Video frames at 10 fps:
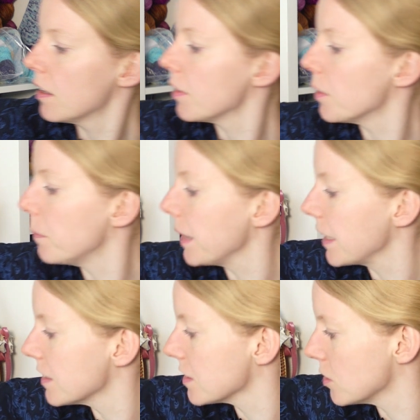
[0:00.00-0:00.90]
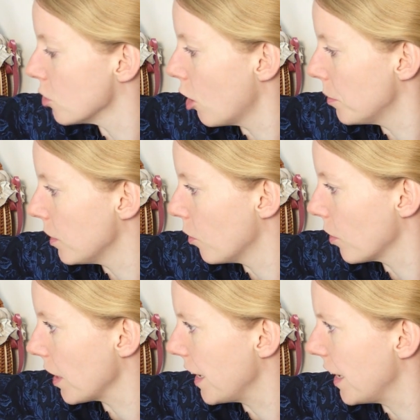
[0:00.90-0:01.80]
The biggest normal
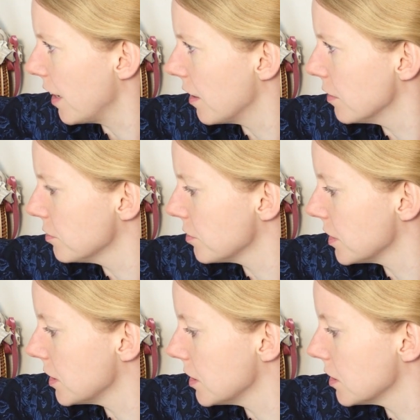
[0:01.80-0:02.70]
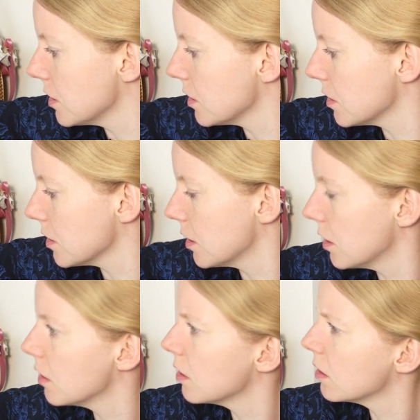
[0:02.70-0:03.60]
hook I have is
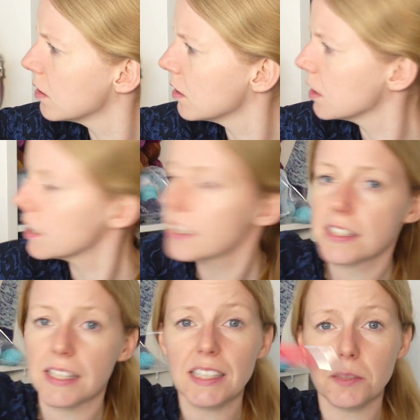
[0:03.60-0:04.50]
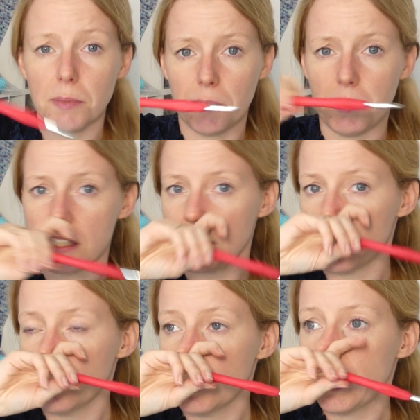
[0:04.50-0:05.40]
6
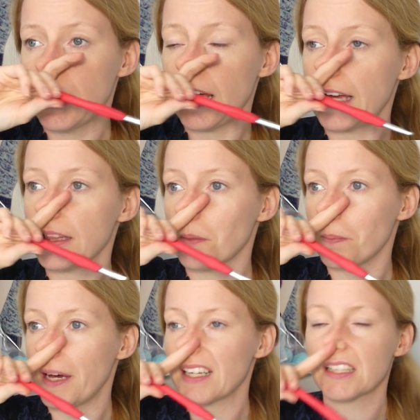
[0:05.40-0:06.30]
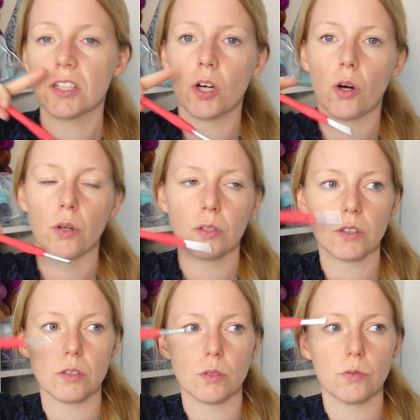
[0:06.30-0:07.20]
millimeter, and the pattern
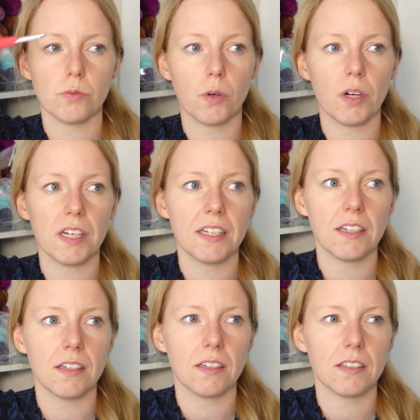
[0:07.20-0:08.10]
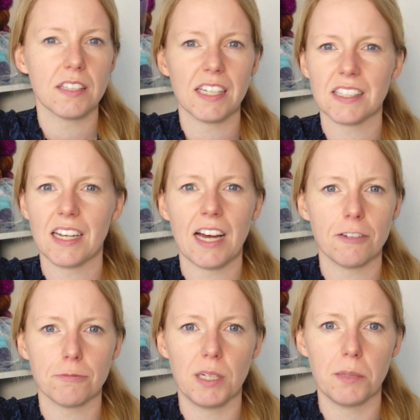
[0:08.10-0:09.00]
called for a
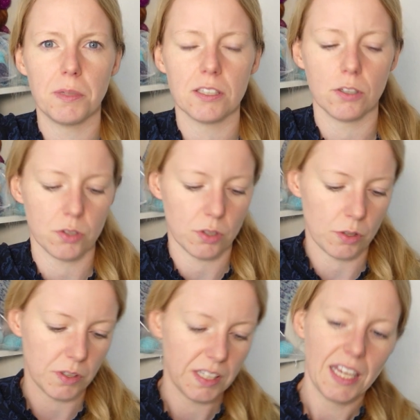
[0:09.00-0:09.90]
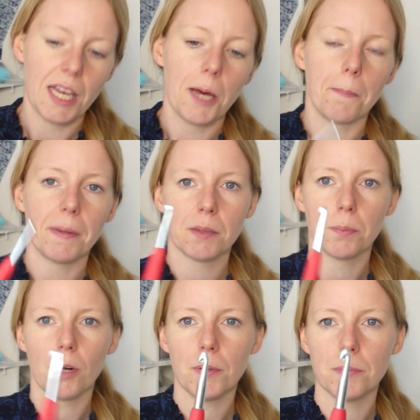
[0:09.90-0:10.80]
6.5 millimeter or so. But the
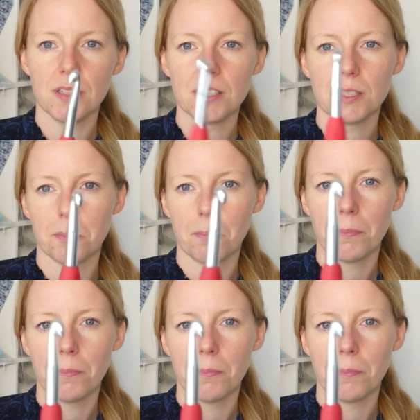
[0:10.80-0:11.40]
problem is